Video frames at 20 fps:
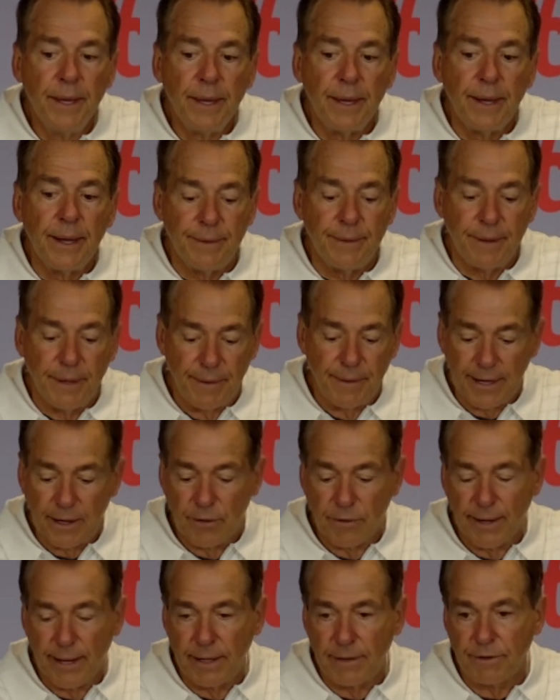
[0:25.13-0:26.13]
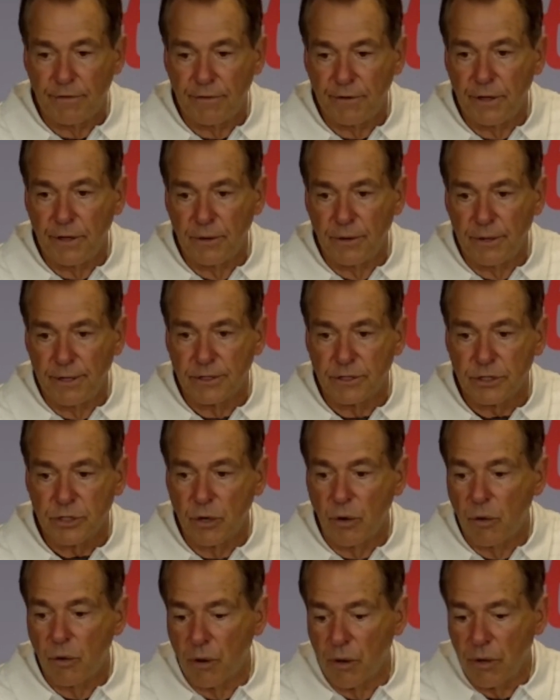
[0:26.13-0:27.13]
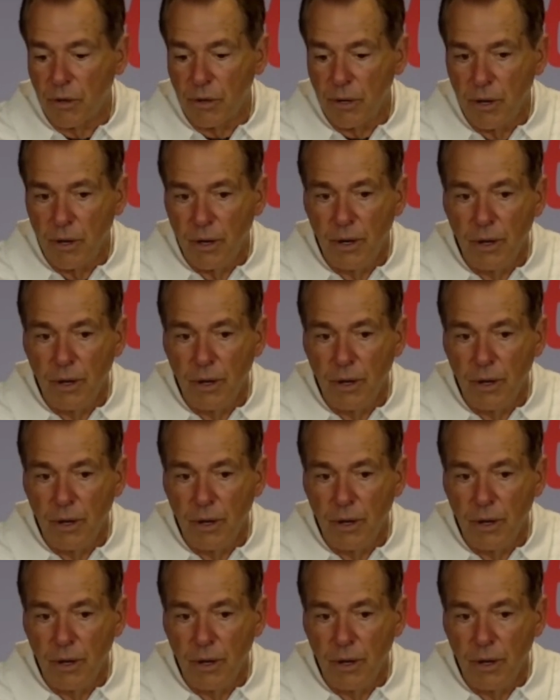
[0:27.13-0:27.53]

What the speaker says: And then they go down the field and score.